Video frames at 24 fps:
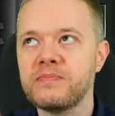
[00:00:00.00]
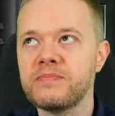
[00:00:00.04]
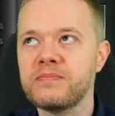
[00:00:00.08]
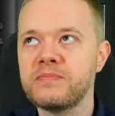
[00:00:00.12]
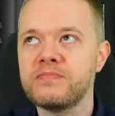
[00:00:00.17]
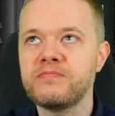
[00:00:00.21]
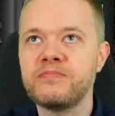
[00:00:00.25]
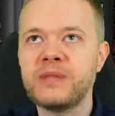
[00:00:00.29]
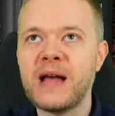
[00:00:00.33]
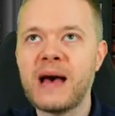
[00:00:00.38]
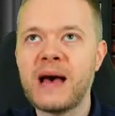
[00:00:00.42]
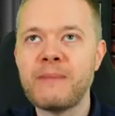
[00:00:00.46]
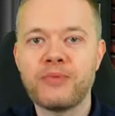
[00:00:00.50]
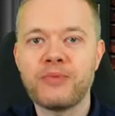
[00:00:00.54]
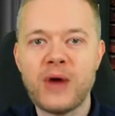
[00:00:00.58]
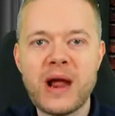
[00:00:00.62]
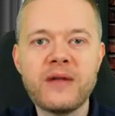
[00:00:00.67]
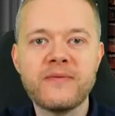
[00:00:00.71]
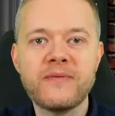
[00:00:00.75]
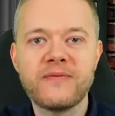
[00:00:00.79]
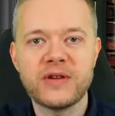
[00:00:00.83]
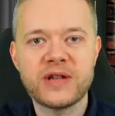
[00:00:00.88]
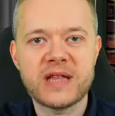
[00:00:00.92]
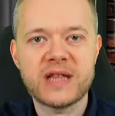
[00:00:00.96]
like
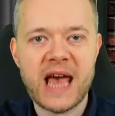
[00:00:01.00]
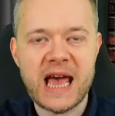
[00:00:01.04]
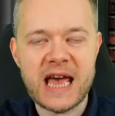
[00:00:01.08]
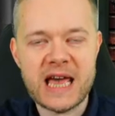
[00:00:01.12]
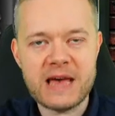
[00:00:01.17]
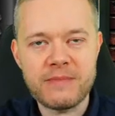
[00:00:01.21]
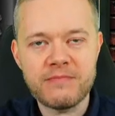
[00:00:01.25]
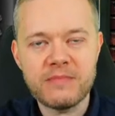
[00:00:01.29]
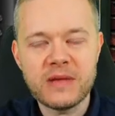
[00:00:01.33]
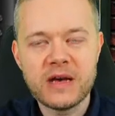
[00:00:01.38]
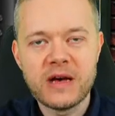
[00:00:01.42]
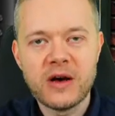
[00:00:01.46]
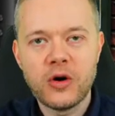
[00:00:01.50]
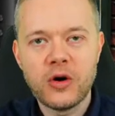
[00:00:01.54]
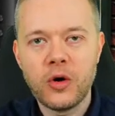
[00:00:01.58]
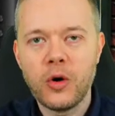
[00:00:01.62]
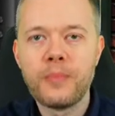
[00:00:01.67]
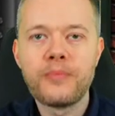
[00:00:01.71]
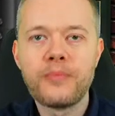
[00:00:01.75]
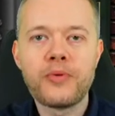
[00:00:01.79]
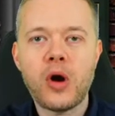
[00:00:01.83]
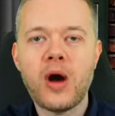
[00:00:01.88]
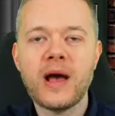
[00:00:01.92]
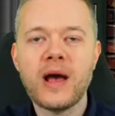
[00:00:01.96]
Brentford game or
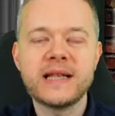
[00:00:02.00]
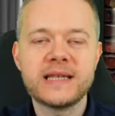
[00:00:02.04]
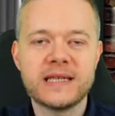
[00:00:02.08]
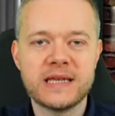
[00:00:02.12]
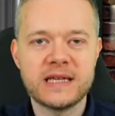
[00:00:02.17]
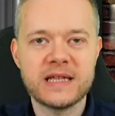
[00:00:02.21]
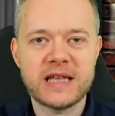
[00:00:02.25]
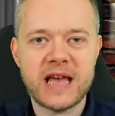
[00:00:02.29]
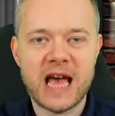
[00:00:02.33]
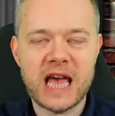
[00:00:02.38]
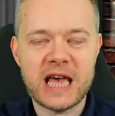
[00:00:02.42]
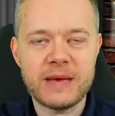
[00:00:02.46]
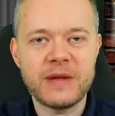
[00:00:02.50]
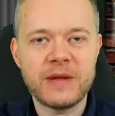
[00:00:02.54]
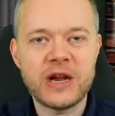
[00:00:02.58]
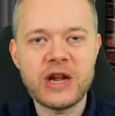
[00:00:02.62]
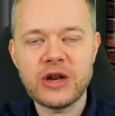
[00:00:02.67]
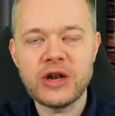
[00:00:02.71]
Brighton game in a,